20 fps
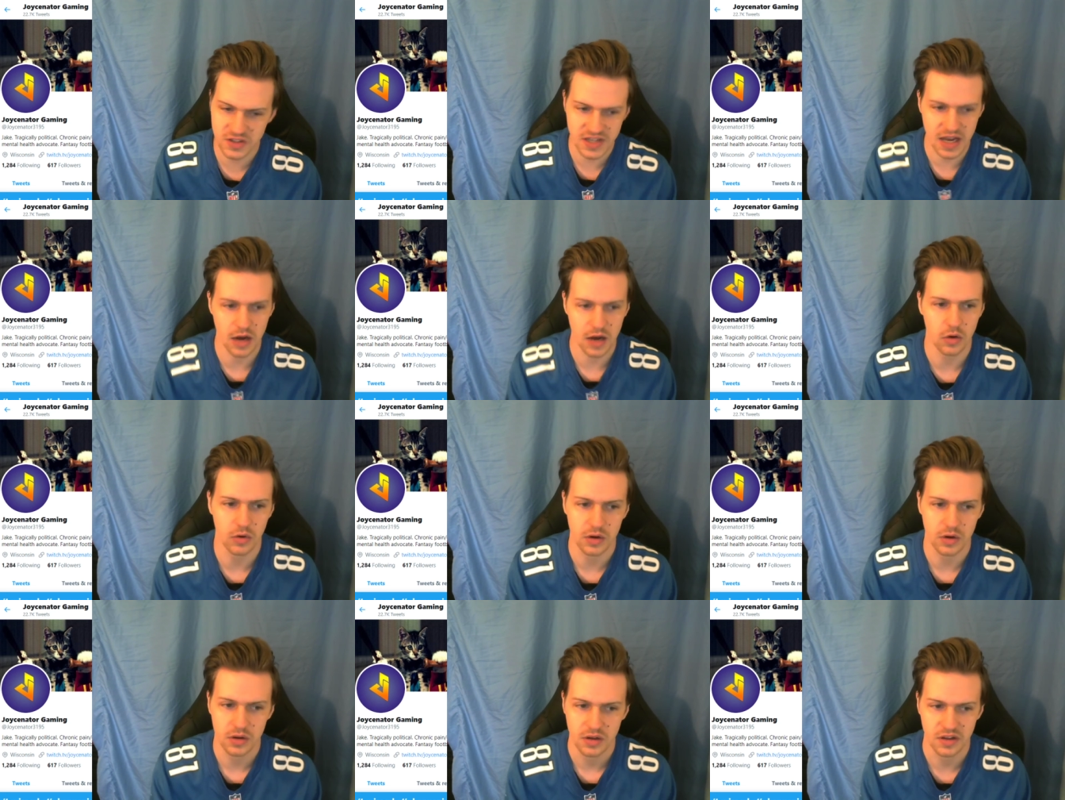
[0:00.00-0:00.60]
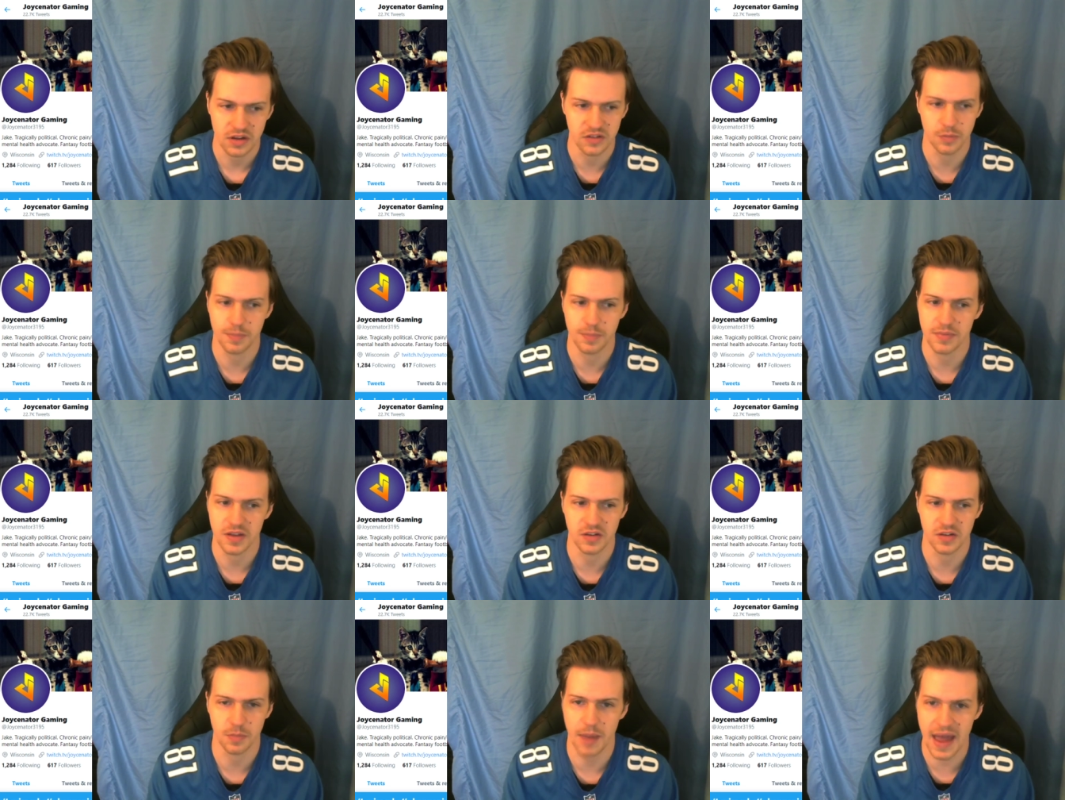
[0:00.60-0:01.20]
out, his
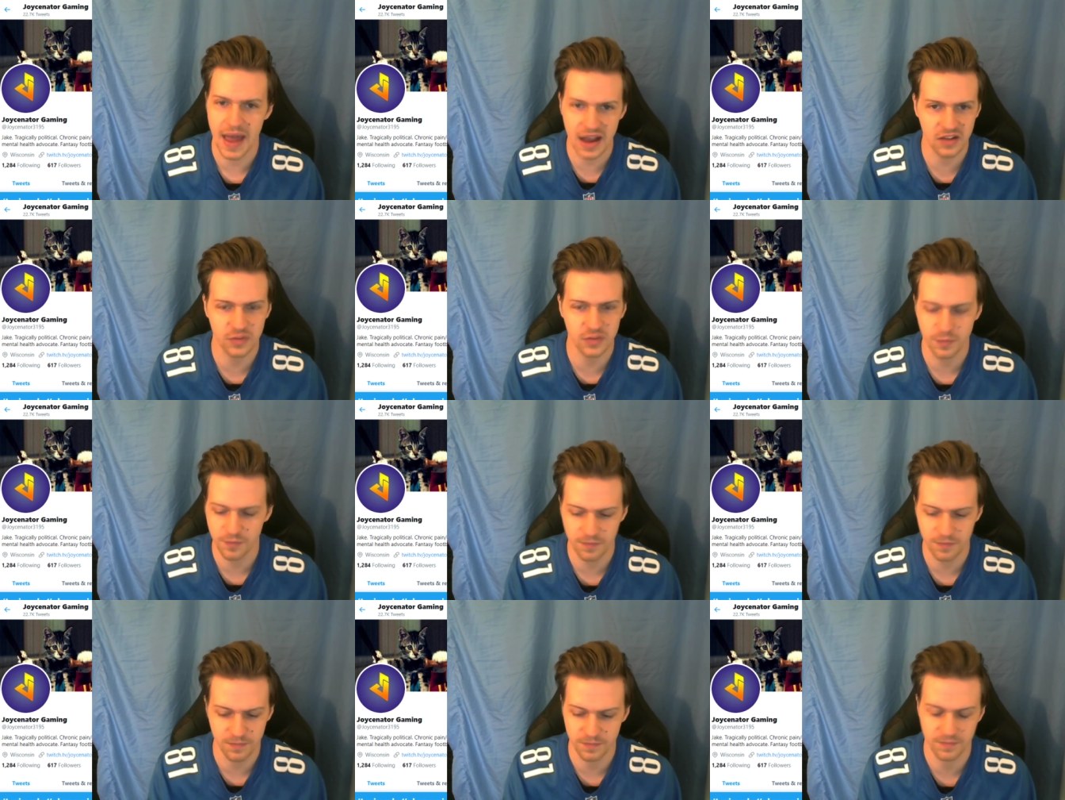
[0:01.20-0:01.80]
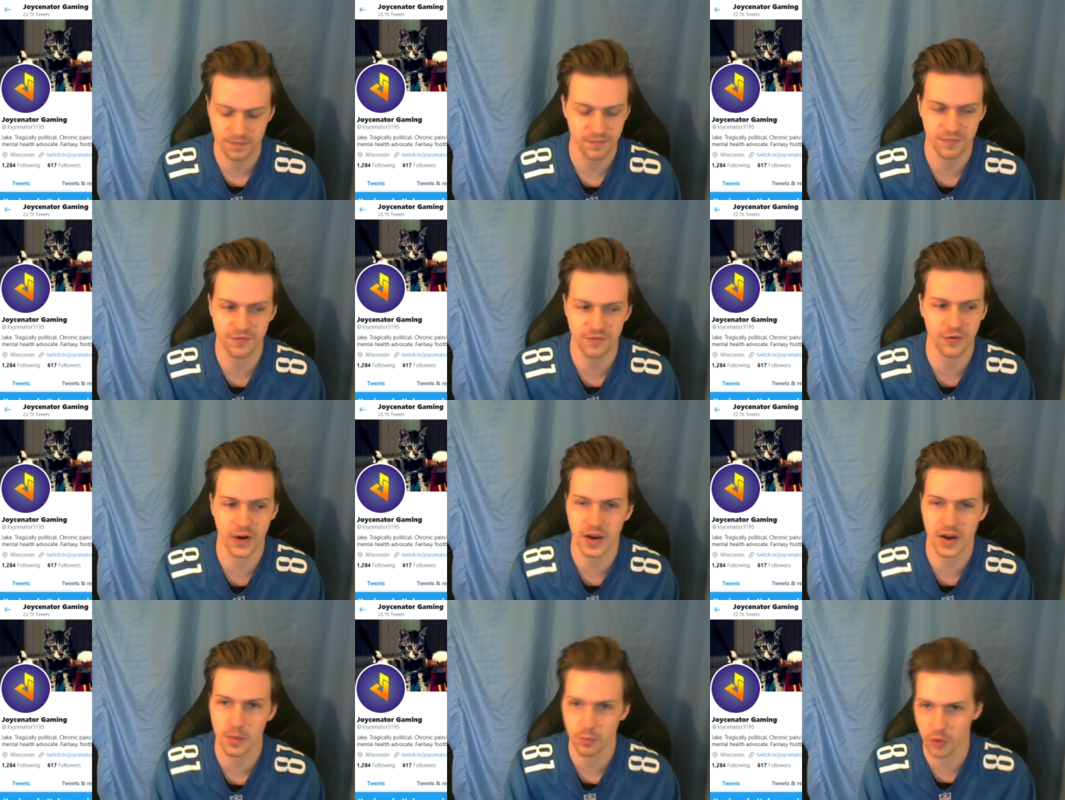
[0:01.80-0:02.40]
his back's
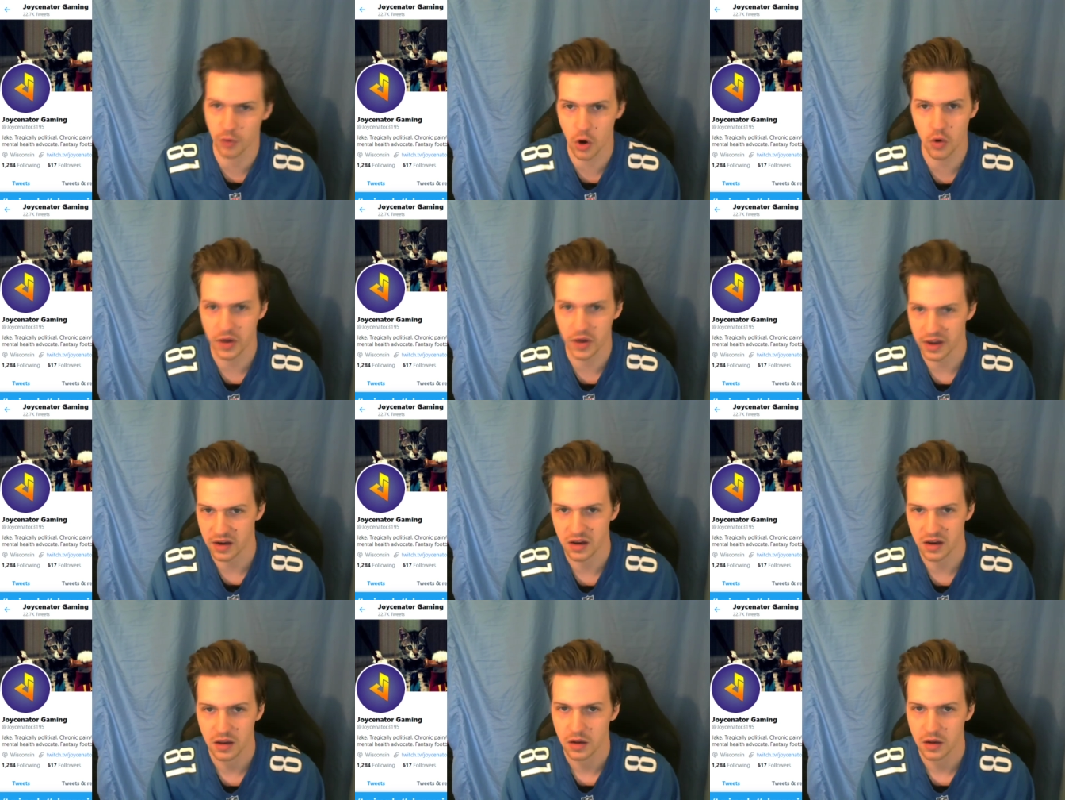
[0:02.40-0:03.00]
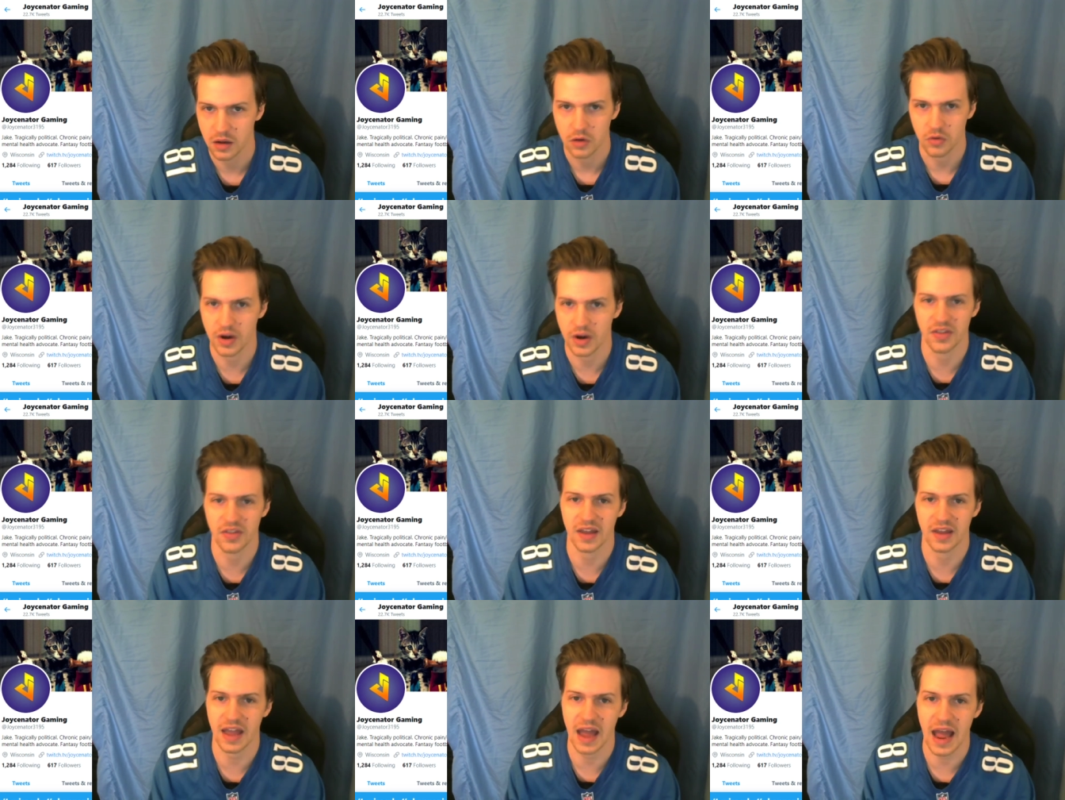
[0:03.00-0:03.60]
freaking broken, right?
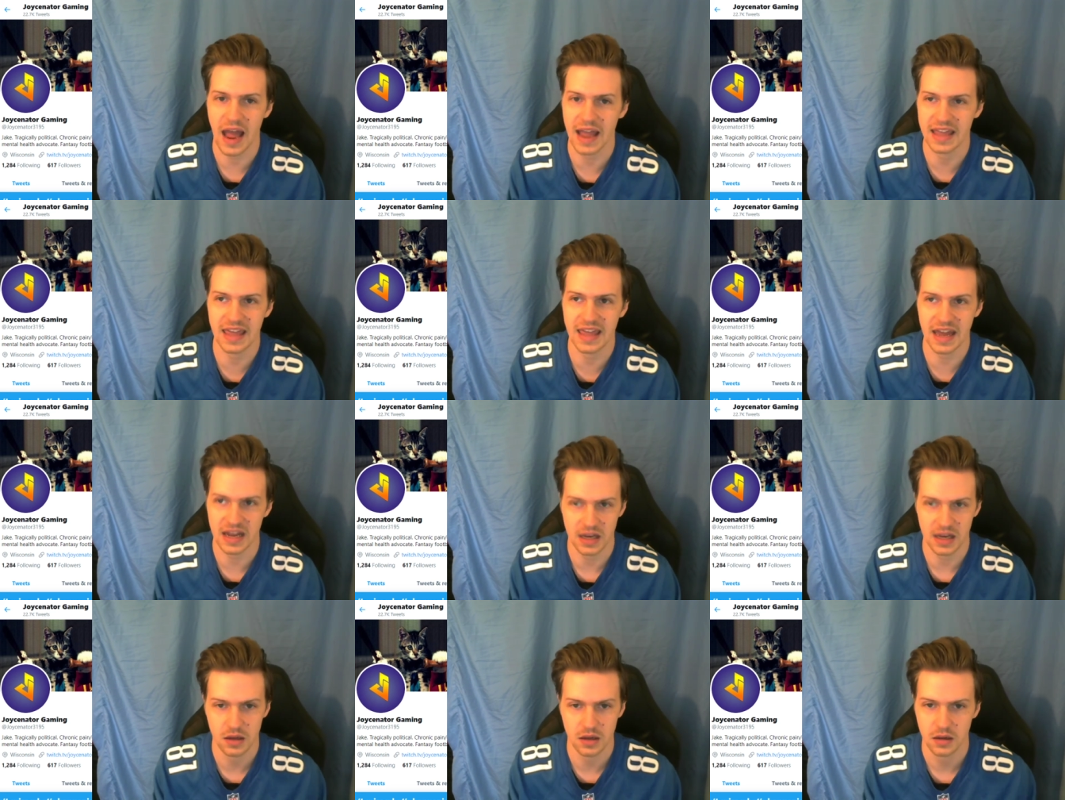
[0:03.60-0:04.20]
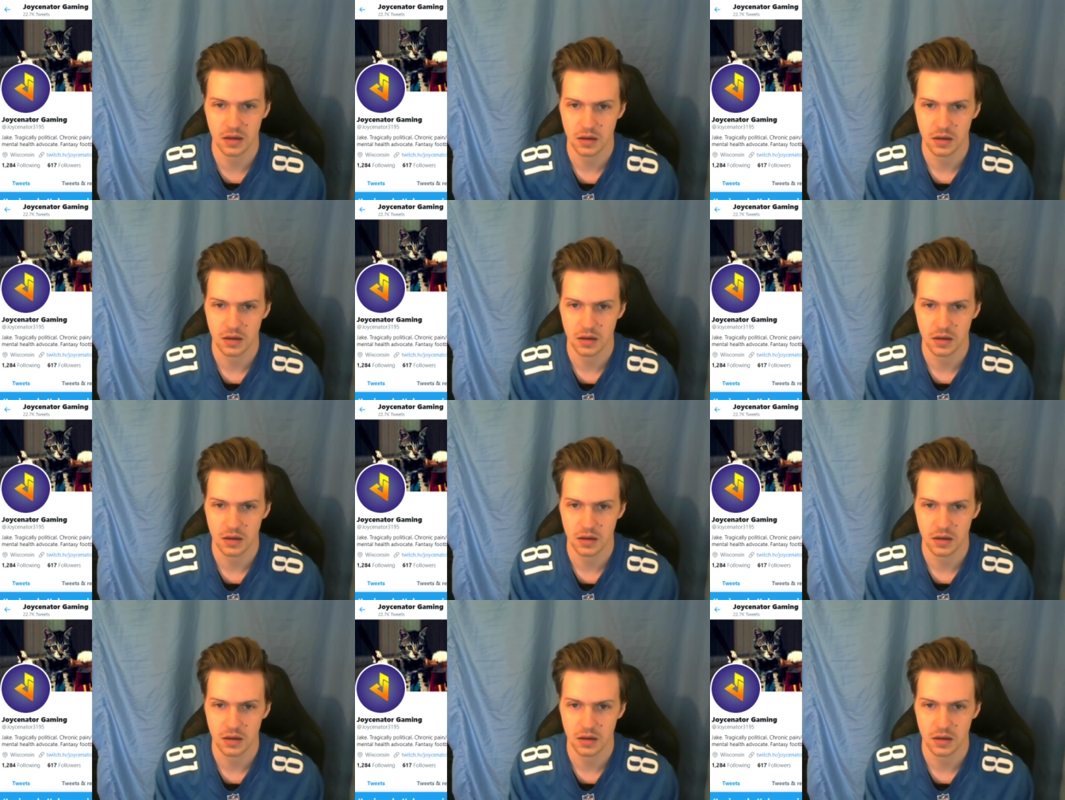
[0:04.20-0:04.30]
Like I, I get it.